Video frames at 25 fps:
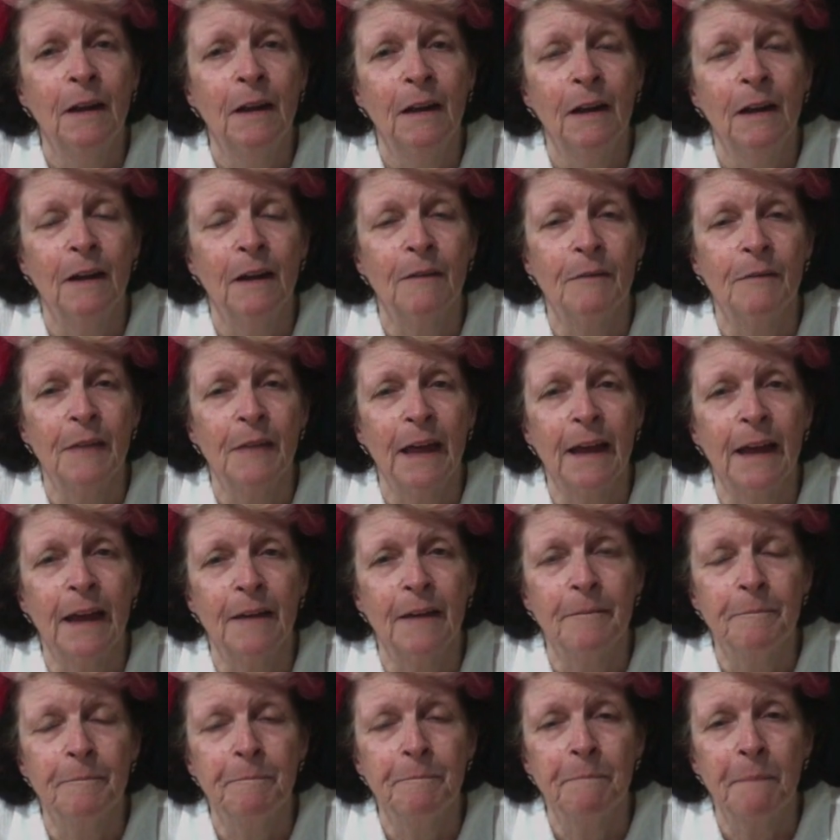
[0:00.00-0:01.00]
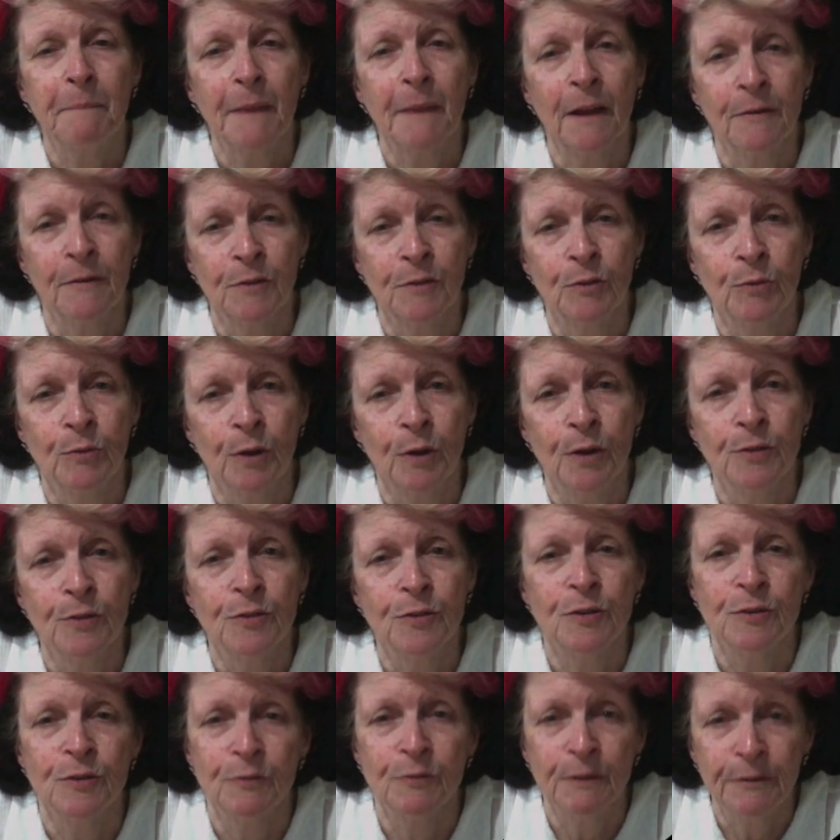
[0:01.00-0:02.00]
of the
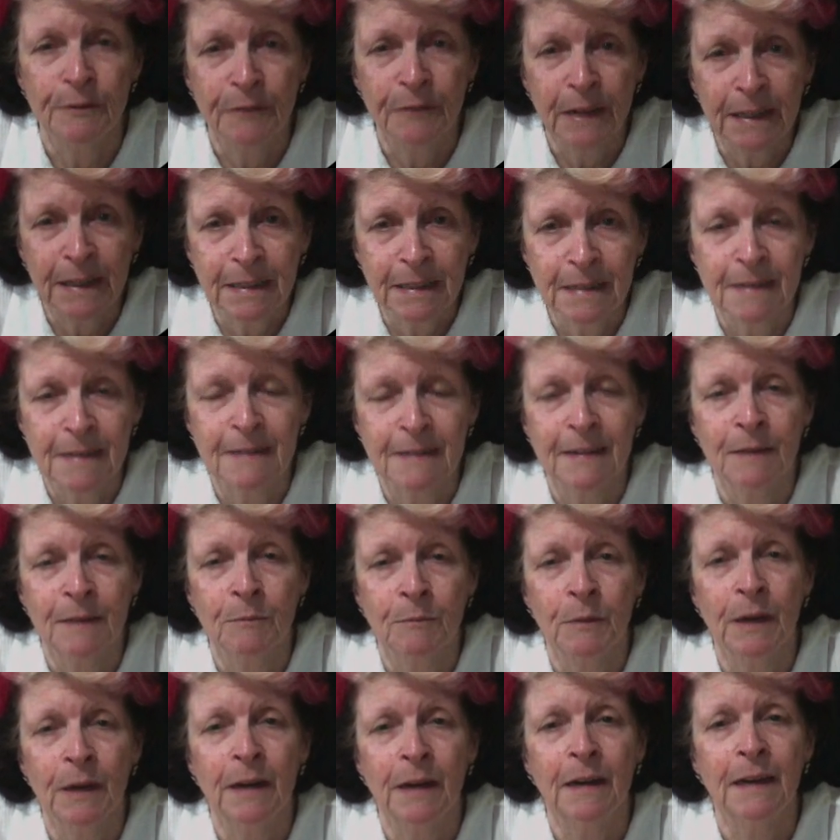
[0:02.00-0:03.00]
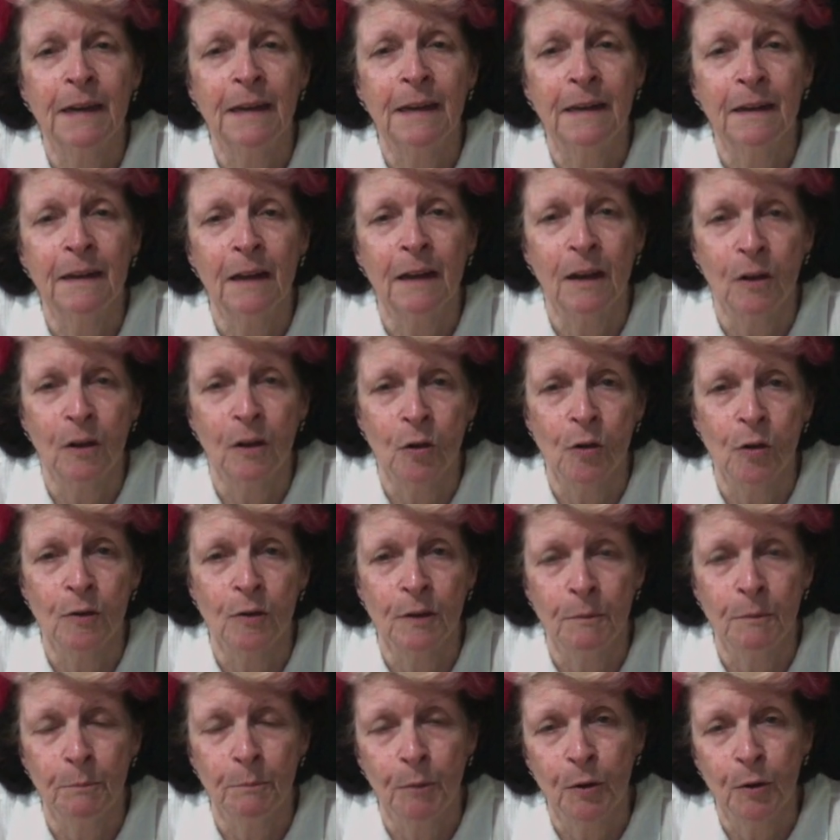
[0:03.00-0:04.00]
roses reflected somewhere along
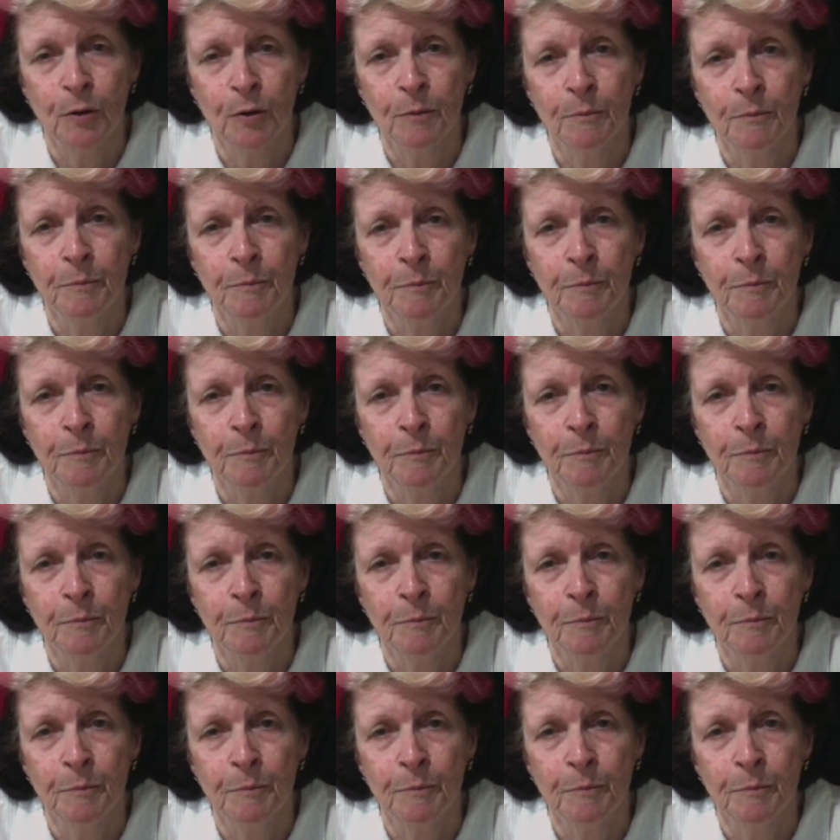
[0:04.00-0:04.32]
the bottom